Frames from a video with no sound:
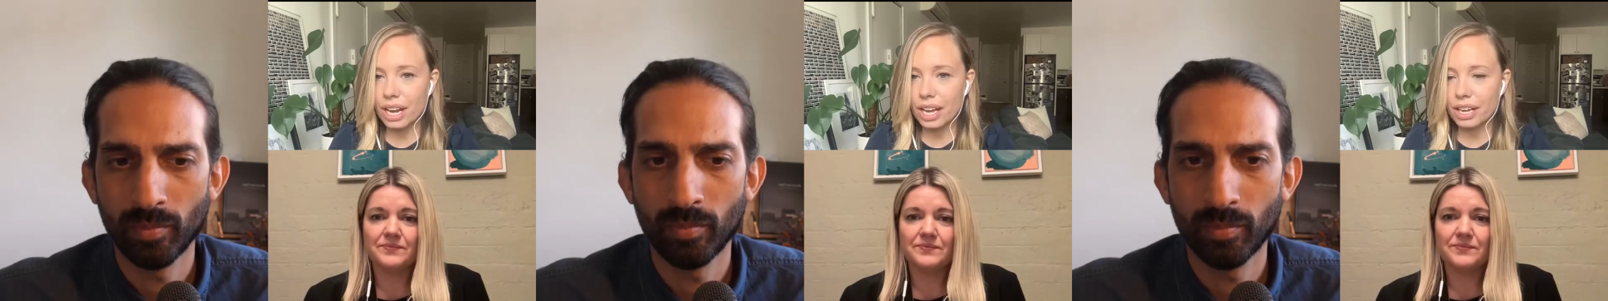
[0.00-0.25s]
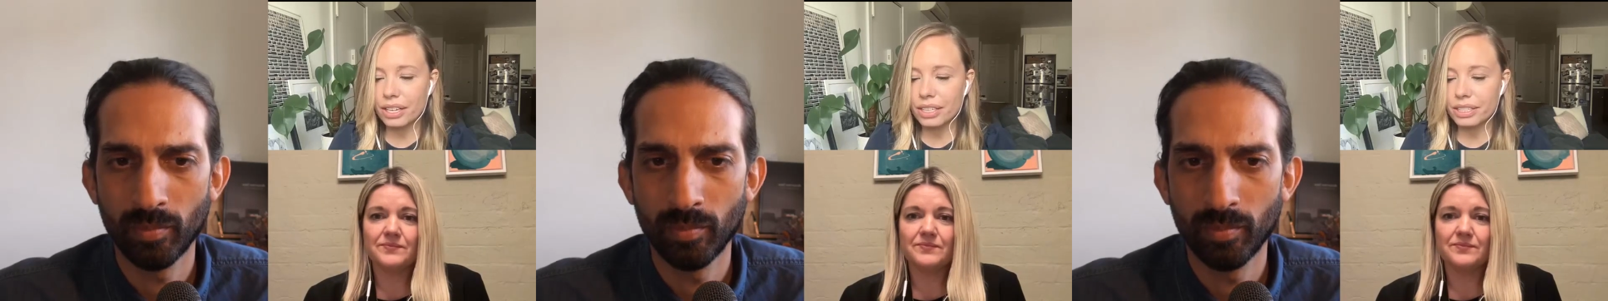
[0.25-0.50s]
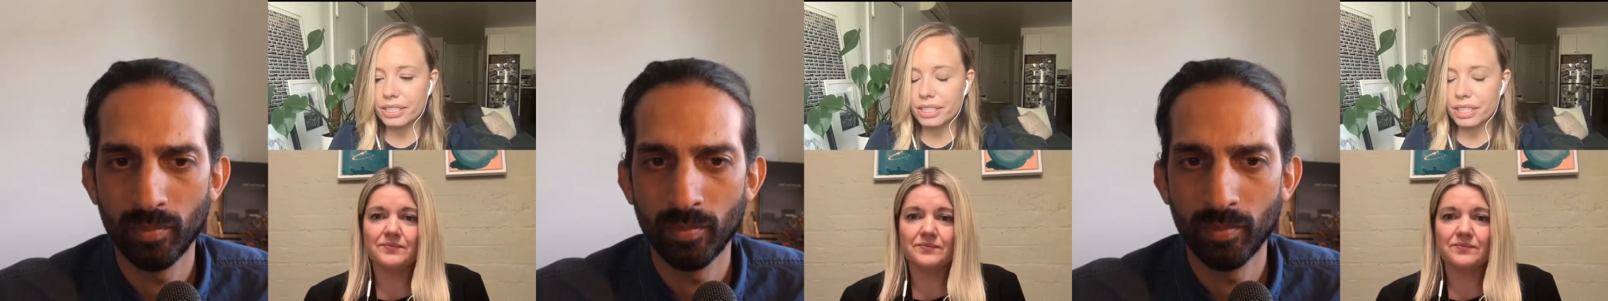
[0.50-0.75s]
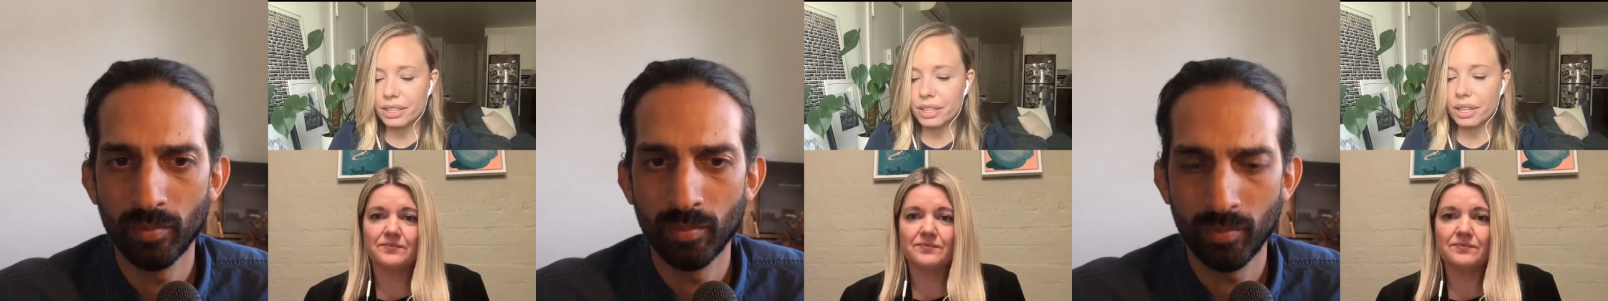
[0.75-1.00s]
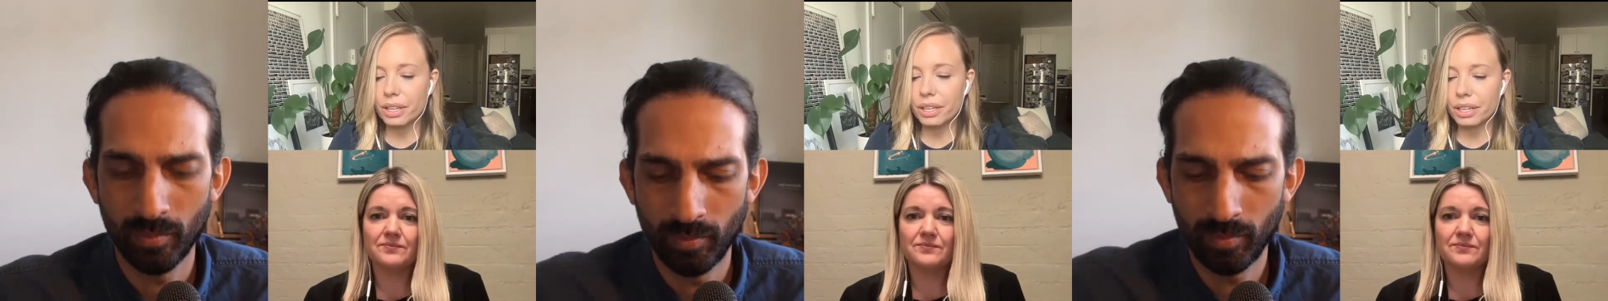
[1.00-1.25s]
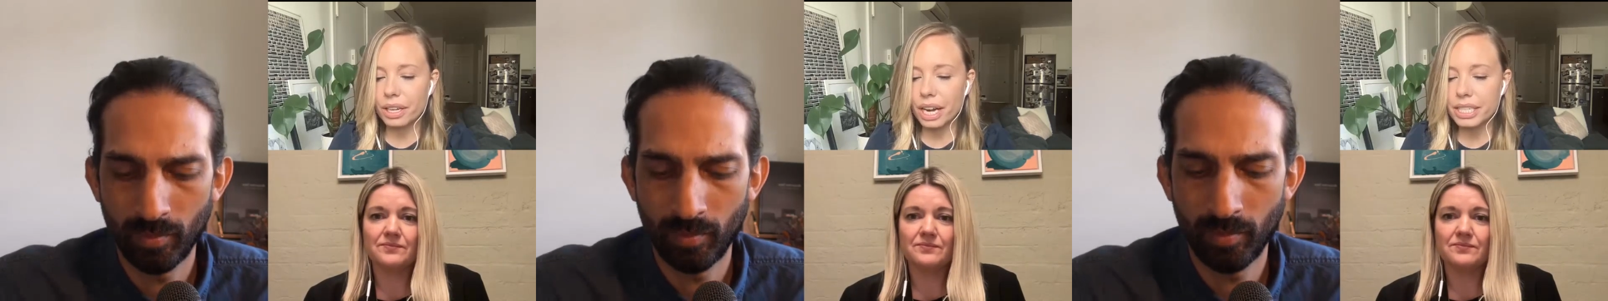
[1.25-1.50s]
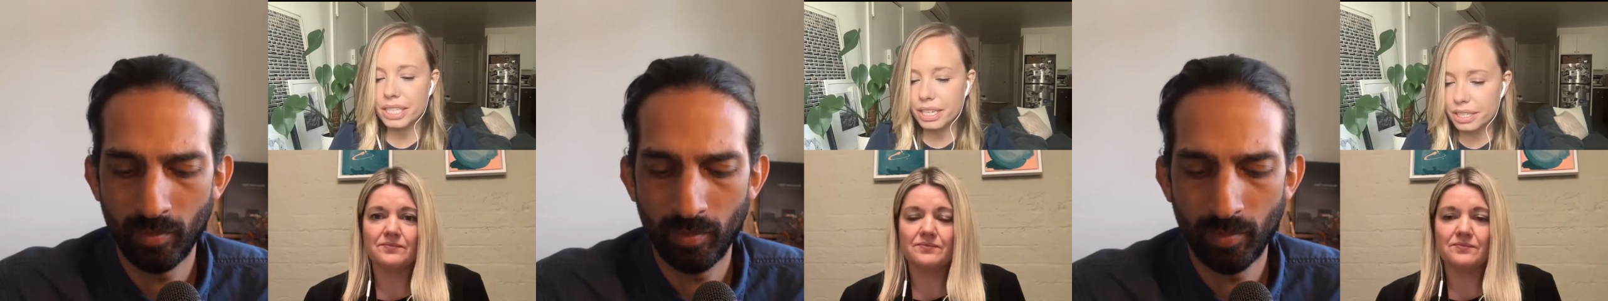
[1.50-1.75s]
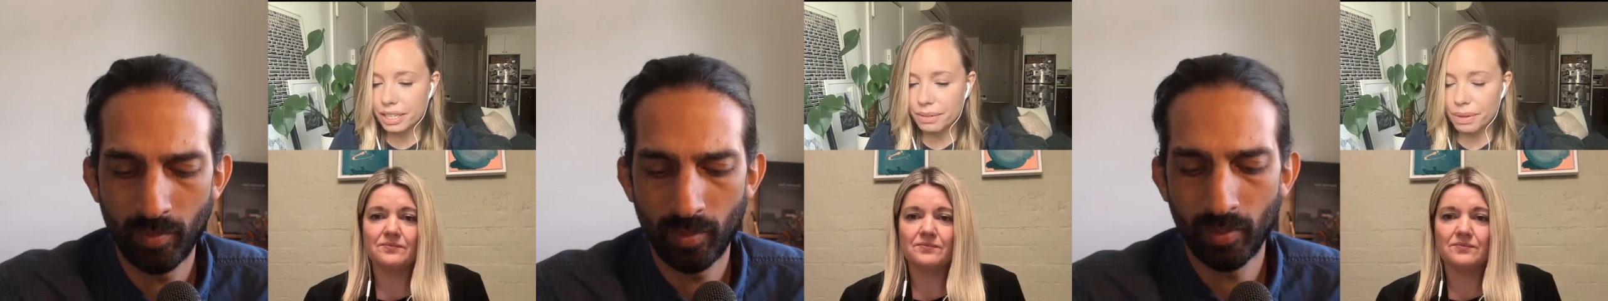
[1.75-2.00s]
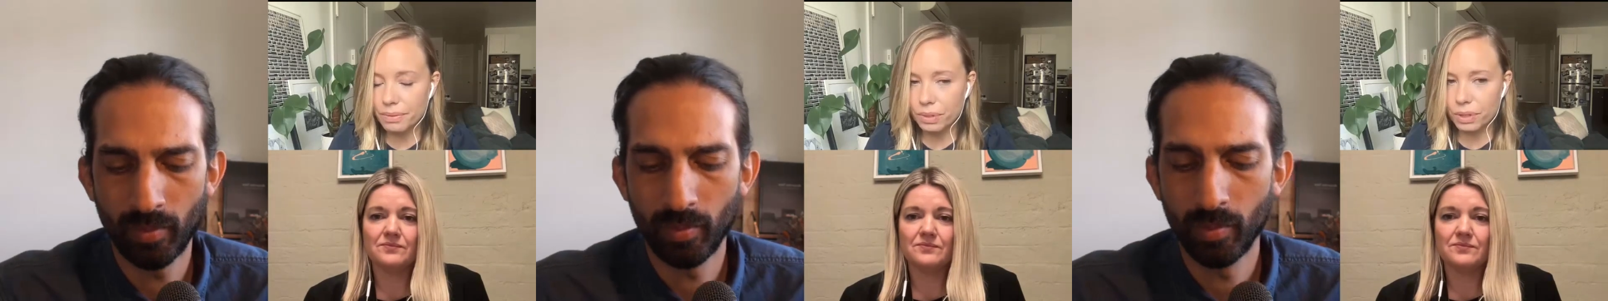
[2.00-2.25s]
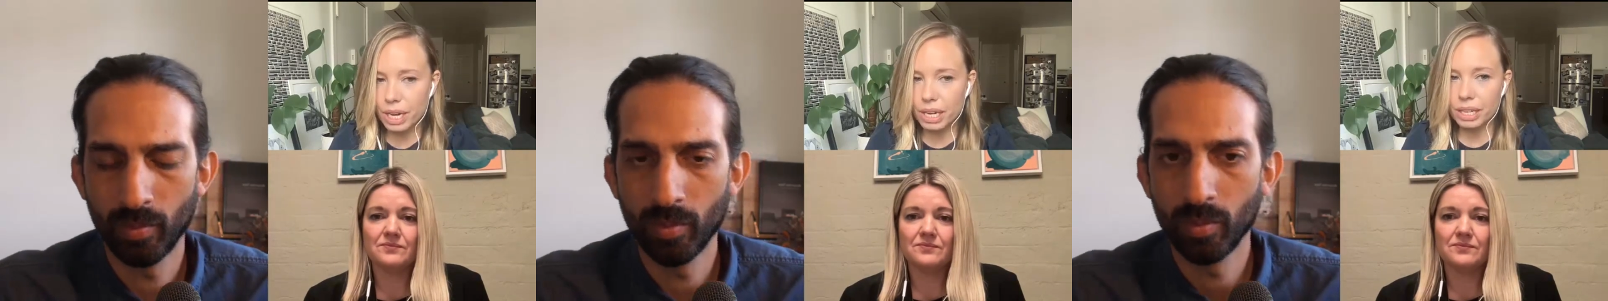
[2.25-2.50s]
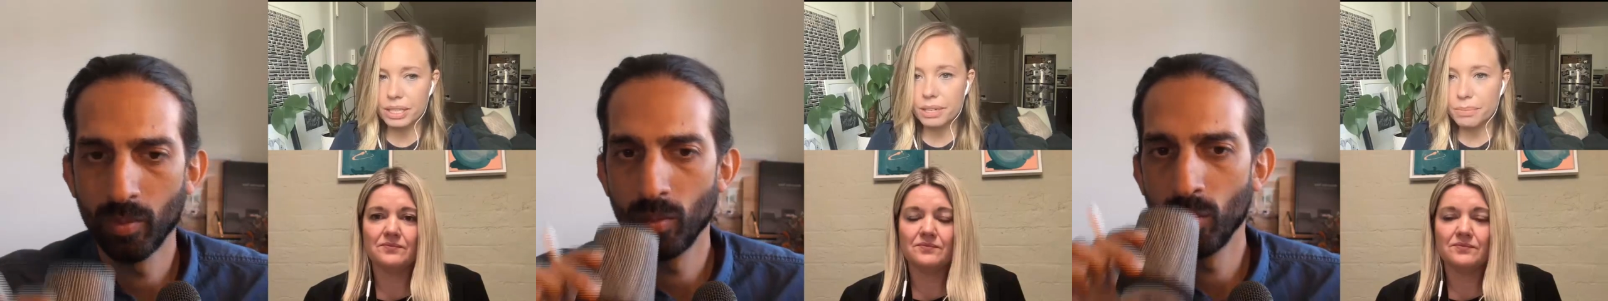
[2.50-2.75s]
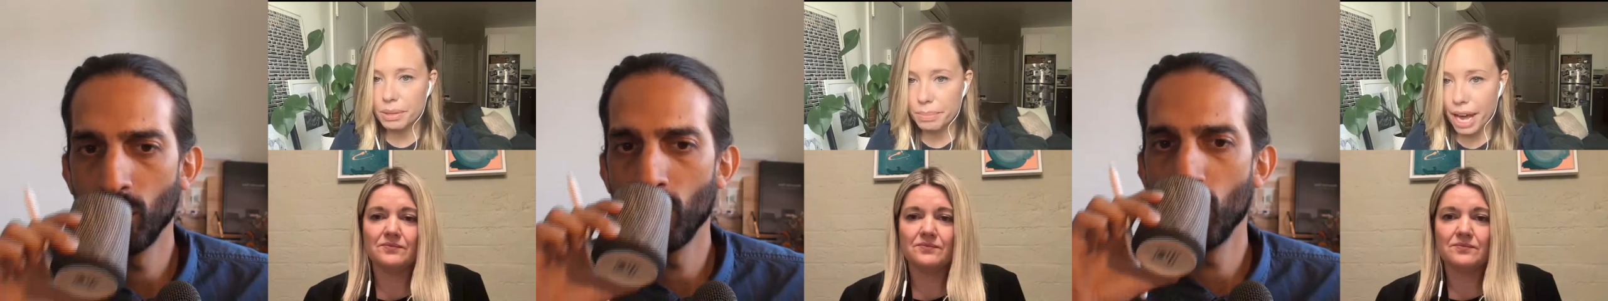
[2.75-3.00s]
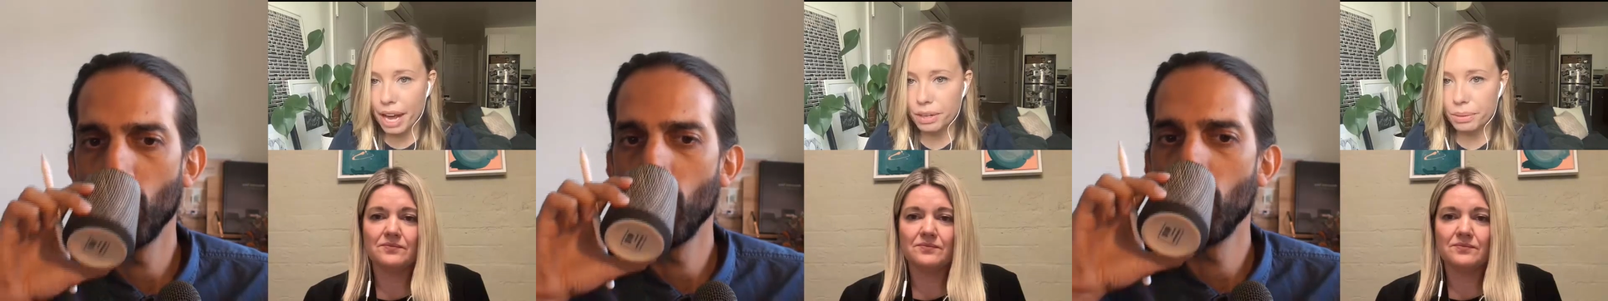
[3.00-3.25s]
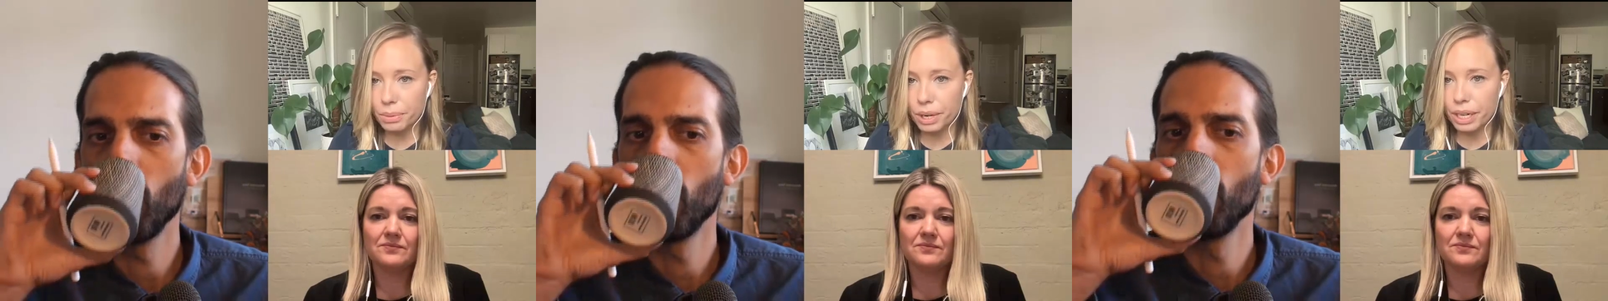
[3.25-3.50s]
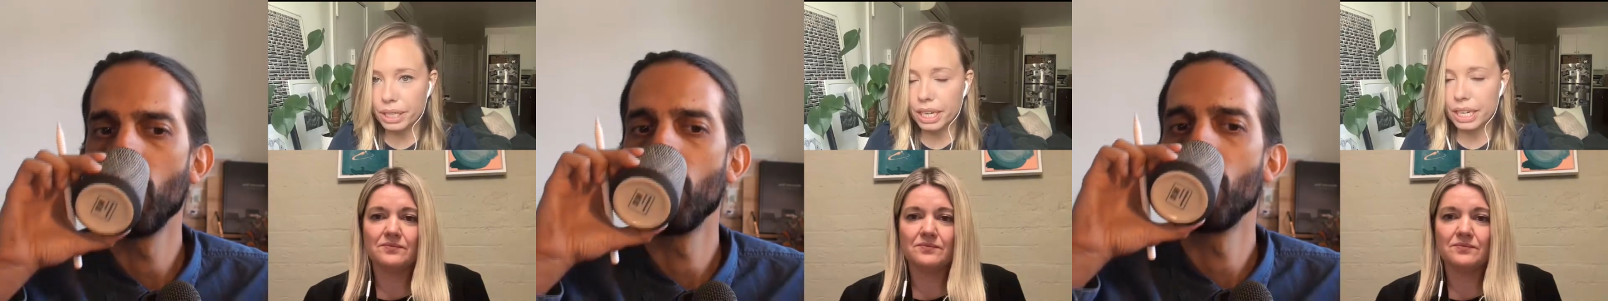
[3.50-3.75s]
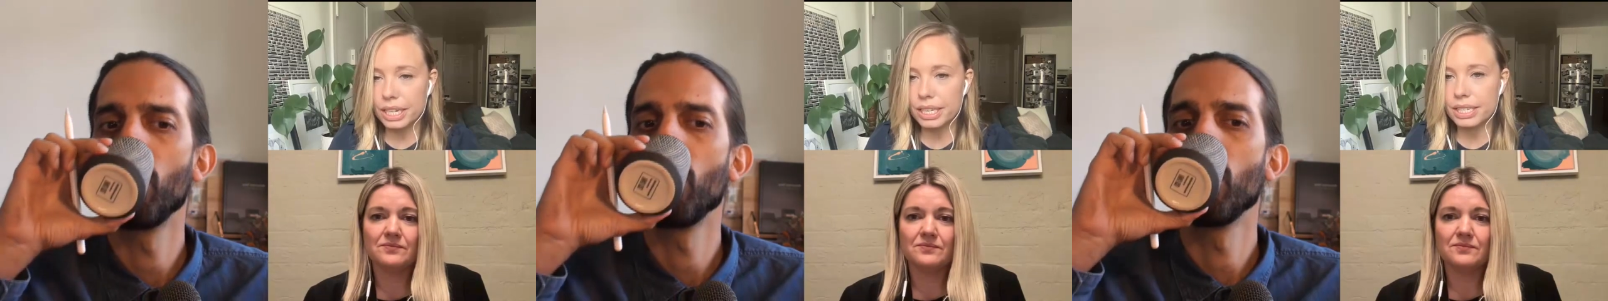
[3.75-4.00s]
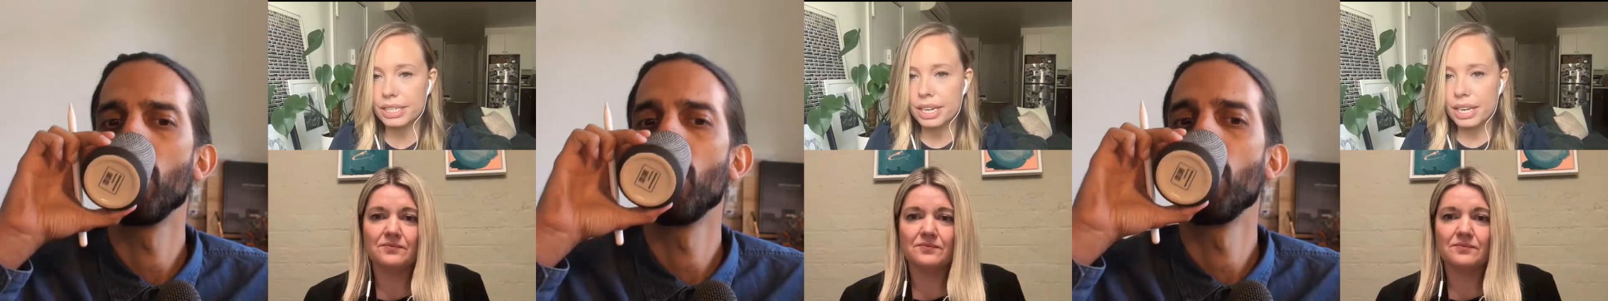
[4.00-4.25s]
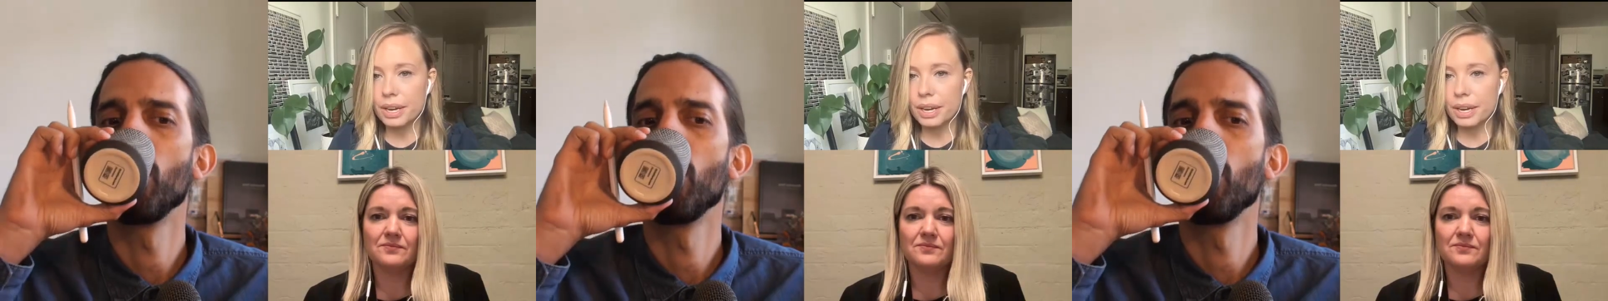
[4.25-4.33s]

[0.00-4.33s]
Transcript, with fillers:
Speaker 1: and the identity we've created, some of the pattern work, is